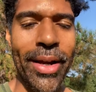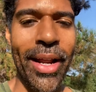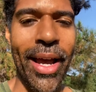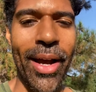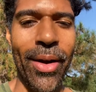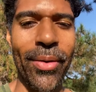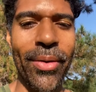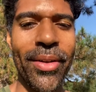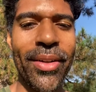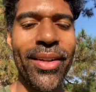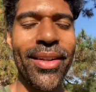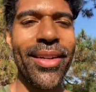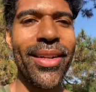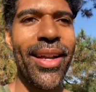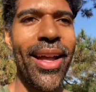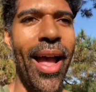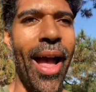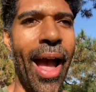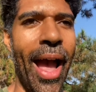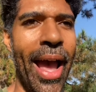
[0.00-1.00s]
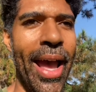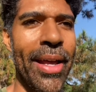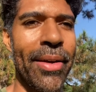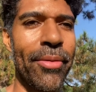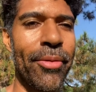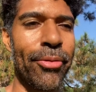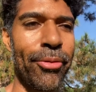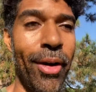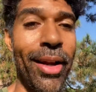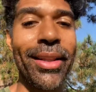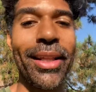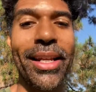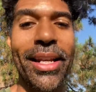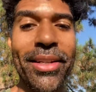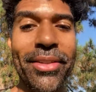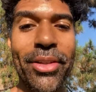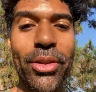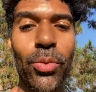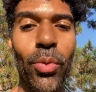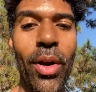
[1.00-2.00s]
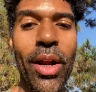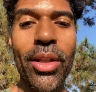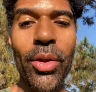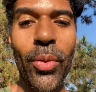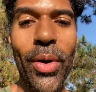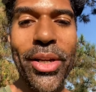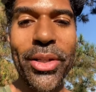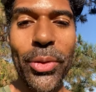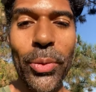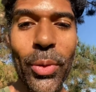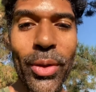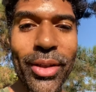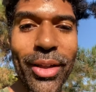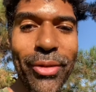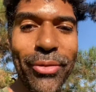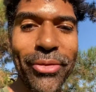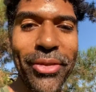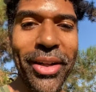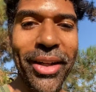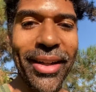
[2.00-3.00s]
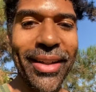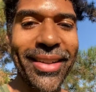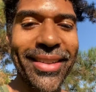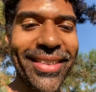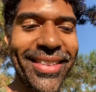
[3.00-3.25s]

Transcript: now? And friendliness is one of the ways to work on fear.